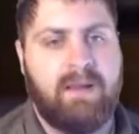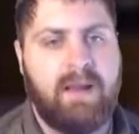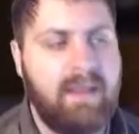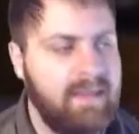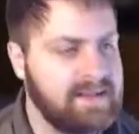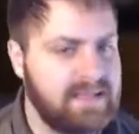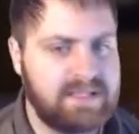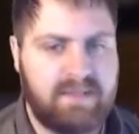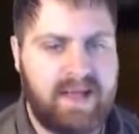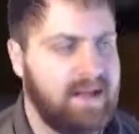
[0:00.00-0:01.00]
That's not
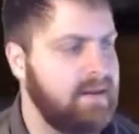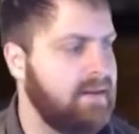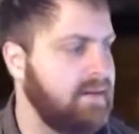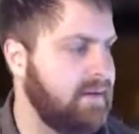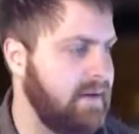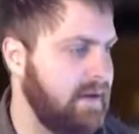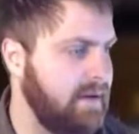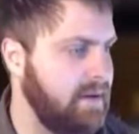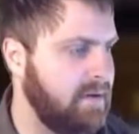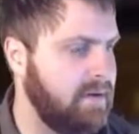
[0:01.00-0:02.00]
too bad. I don't
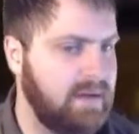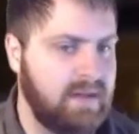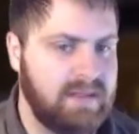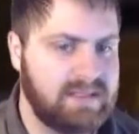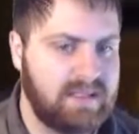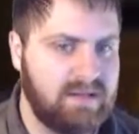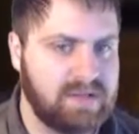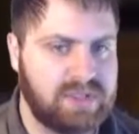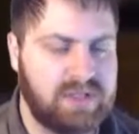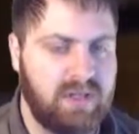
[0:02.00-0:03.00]
know. It's a little
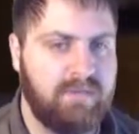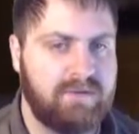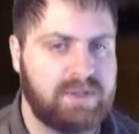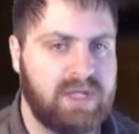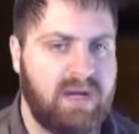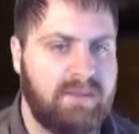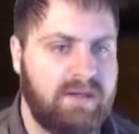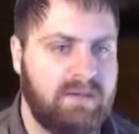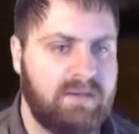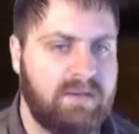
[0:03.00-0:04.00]
slow for shaman.